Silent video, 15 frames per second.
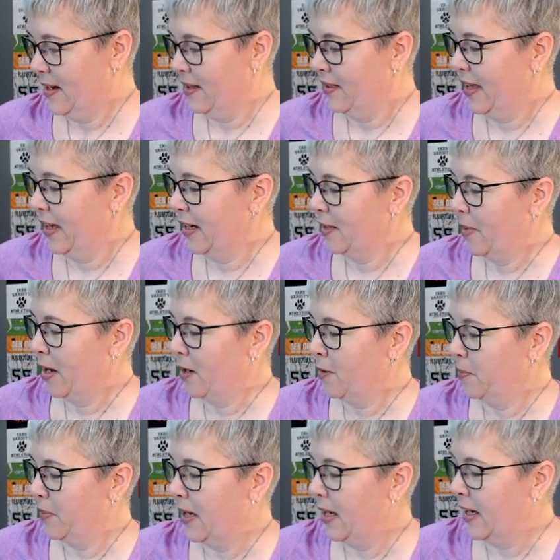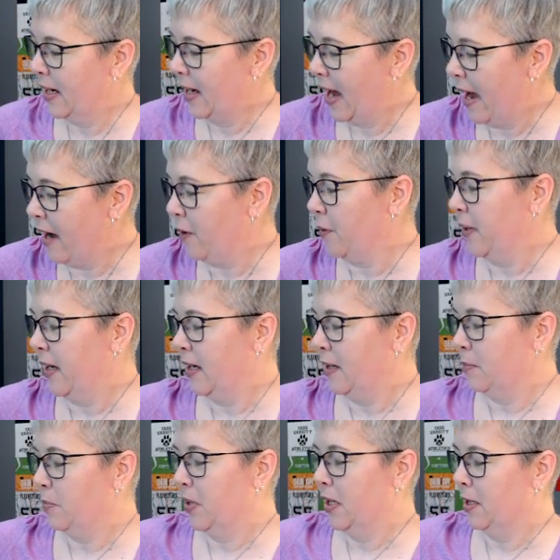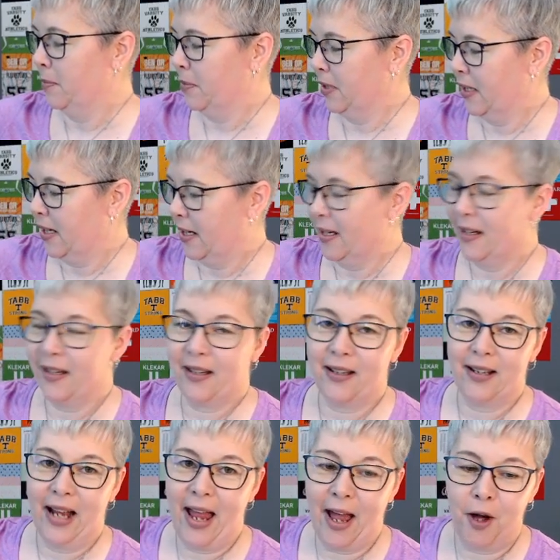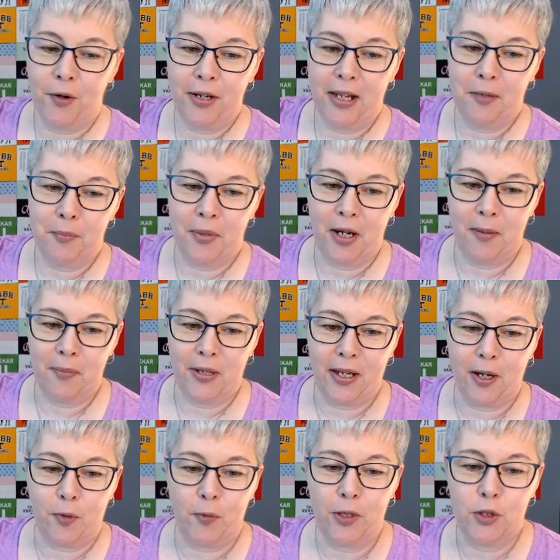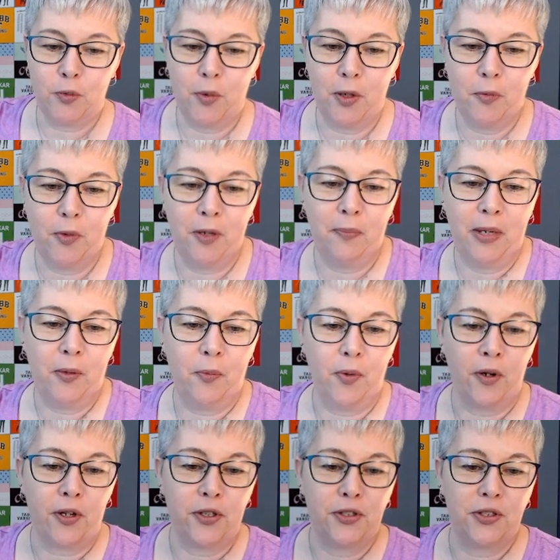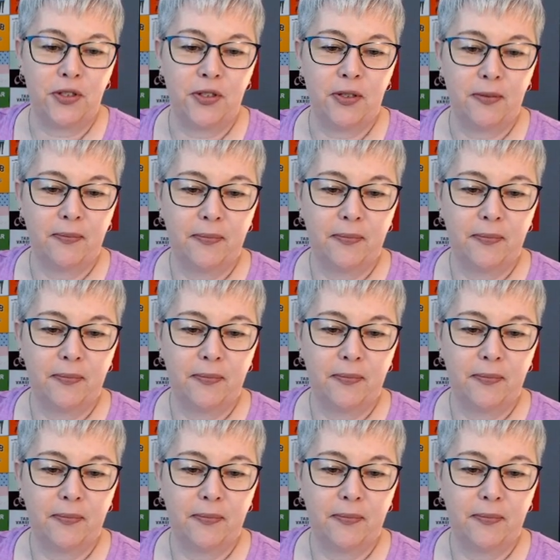Think about being out in public. Out in public, which one would be worse?